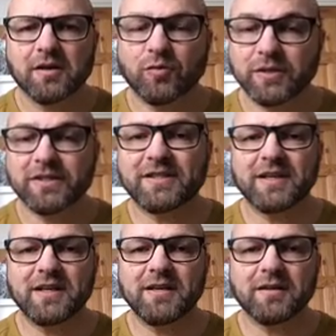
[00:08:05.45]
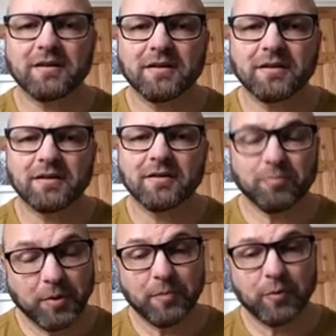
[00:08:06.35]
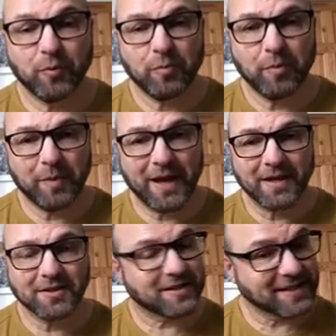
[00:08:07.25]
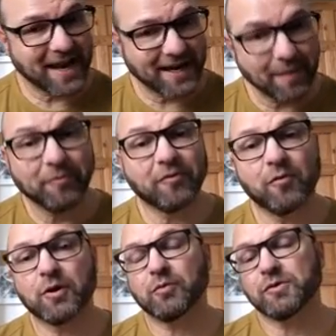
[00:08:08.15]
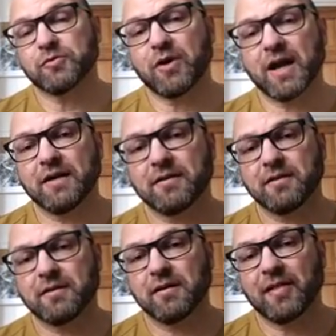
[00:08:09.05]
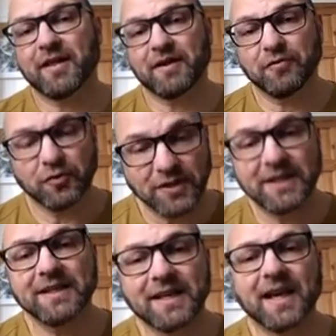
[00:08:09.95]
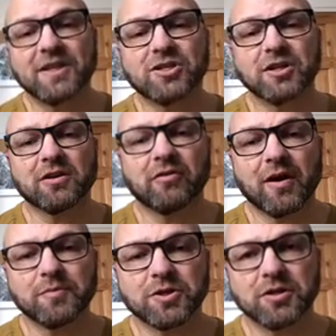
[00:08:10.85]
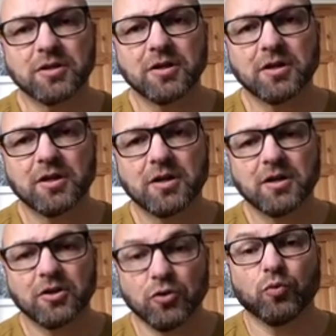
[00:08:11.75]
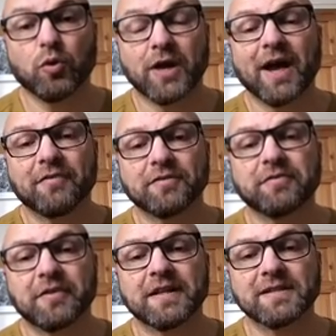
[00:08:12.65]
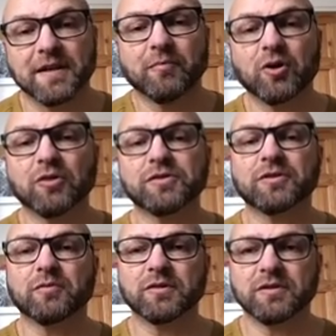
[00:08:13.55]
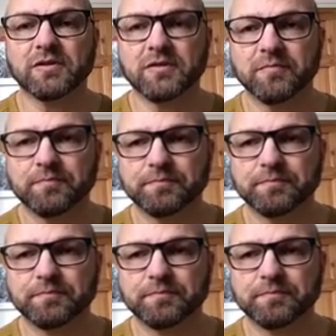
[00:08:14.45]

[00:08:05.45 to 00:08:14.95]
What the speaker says: would see that people were prepared to stand up for what was right, and that if you did engage in corruption, you would have to face some consequences.